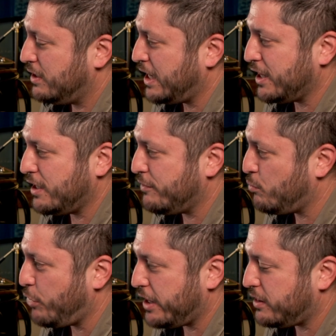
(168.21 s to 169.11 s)
I love
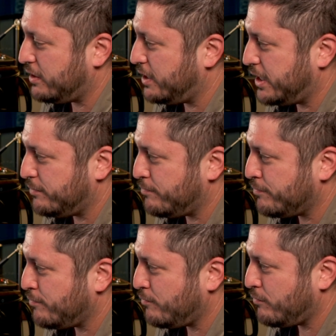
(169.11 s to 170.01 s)
the breath on that.
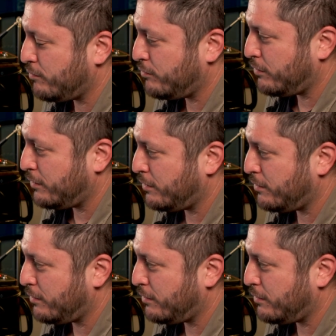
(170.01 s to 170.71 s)
I think the the